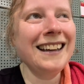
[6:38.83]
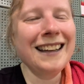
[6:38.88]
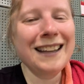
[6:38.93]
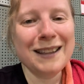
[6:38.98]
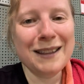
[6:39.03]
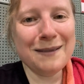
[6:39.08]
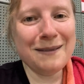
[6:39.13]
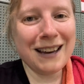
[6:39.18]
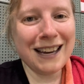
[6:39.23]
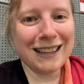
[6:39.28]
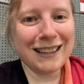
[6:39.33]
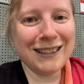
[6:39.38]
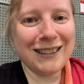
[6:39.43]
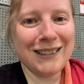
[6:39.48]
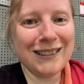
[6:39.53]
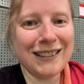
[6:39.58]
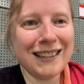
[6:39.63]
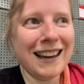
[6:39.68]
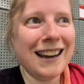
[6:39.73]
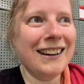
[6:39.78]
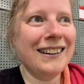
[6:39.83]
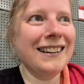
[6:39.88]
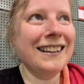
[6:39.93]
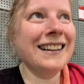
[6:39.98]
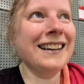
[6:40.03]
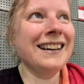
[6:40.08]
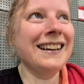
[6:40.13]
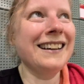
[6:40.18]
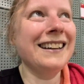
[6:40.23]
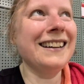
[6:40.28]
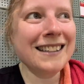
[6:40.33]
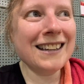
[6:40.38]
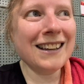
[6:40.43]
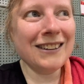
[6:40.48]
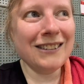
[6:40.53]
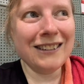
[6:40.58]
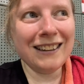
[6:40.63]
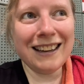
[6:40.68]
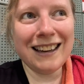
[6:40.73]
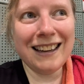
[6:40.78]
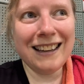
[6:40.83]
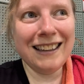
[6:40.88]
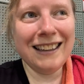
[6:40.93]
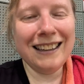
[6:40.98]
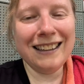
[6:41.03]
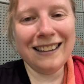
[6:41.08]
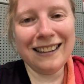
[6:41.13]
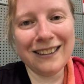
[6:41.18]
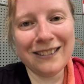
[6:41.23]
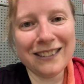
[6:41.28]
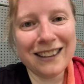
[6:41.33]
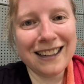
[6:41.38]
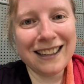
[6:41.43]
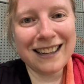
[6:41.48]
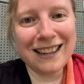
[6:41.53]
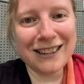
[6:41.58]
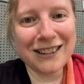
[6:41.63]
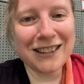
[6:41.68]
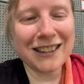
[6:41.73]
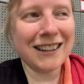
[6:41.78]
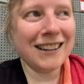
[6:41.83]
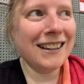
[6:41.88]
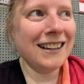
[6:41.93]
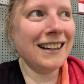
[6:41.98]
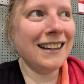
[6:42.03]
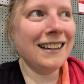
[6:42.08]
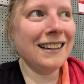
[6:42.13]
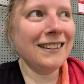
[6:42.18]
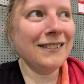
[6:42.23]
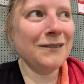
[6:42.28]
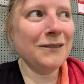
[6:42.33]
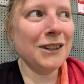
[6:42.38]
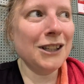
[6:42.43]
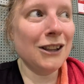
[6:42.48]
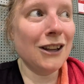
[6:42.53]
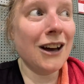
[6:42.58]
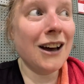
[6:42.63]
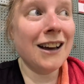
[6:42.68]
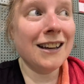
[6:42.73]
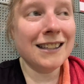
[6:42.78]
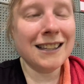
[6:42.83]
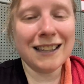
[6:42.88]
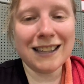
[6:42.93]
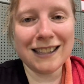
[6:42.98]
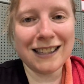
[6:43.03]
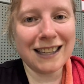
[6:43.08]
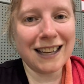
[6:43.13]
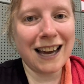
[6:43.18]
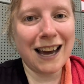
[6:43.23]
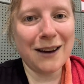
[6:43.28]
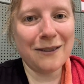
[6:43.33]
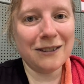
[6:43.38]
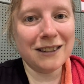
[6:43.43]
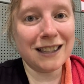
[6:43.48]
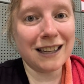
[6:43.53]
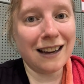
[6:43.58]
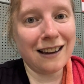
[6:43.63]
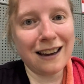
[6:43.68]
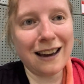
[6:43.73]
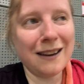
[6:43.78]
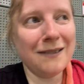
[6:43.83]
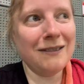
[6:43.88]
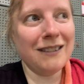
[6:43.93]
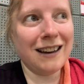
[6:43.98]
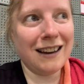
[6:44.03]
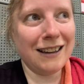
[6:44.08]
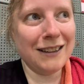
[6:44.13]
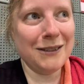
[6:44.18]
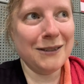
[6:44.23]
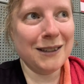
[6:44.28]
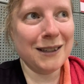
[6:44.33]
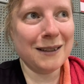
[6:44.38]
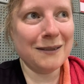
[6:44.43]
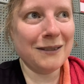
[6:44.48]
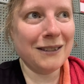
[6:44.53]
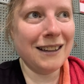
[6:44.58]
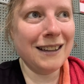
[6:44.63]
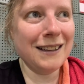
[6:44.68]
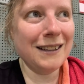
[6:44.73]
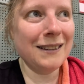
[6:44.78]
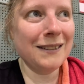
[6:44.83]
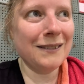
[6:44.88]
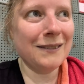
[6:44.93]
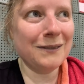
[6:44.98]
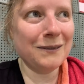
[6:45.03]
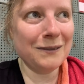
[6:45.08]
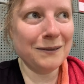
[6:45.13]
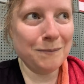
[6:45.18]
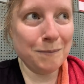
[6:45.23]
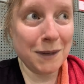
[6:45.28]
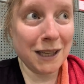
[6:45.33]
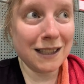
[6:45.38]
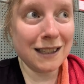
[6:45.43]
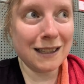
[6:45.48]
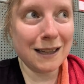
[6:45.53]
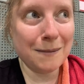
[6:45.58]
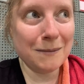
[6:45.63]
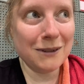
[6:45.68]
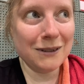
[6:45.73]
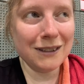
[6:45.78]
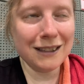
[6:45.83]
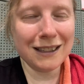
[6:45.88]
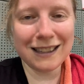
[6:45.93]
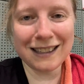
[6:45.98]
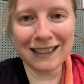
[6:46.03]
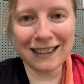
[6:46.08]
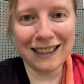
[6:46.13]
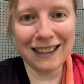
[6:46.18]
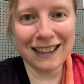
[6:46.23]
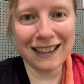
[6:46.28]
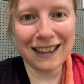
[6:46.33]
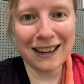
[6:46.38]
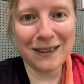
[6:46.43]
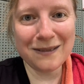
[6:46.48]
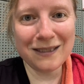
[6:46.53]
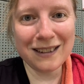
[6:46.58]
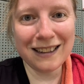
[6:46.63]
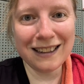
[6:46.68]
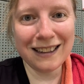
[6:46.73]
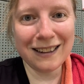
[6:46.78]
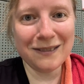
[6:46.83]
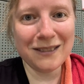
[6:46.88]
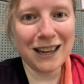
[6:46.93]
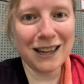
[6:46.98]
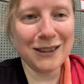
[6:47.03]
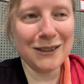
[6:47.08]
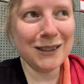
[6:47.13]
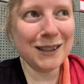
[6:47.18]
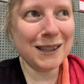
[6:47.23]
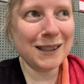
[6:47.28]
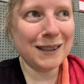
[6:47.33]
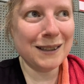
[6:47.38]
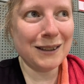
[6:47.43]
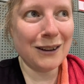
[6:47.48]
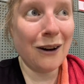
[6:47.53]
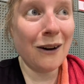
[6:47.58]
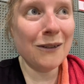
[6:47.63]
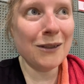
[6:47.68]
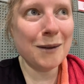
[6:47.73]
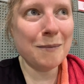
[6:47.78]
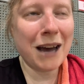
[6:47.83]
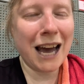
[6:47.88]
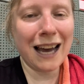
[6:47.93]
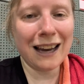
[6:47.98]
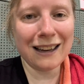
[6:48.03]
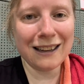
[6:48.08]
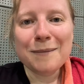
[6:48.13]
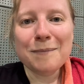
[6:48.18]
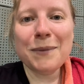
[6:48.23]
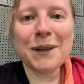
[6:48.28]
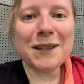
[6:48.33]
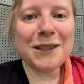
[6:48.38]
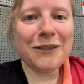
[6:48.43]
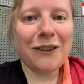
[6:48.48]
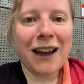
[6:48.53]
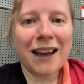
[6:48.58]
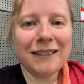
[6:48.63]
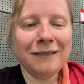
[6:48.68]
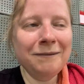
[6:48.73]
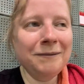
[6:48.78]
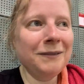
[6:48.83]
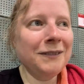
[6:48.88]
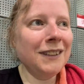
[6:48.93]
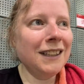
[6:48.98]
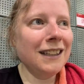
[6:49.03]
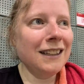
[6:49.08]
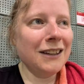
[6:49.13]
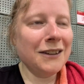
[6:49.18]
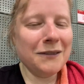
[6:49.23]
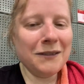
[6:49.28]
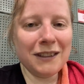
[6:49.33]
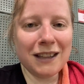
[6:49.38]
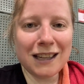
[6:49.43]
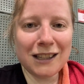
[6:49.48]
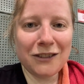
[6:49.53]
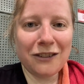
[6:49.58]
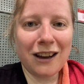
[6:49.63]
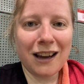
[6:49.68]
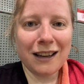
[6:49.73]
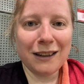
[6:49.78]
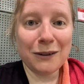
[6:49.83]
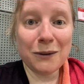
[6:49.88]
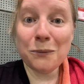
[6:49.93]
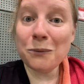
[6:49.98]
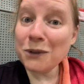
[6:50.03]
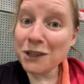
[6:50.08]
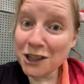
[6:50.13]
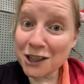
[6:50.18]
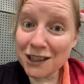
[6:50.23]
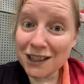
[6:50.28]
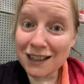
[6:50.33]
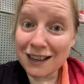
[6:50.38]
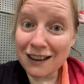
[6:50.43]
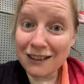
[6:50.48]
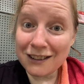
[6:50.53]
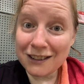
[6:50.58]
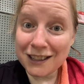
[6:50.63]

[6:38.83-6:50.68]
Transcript: The back is too tiring. Is that okay? And they were like, yeah, sure. And we lost because the guy was like, I'm not used to playing mixed doubles. Like, I'm not used to the back. But it's fine, you know? That's fine. Which is another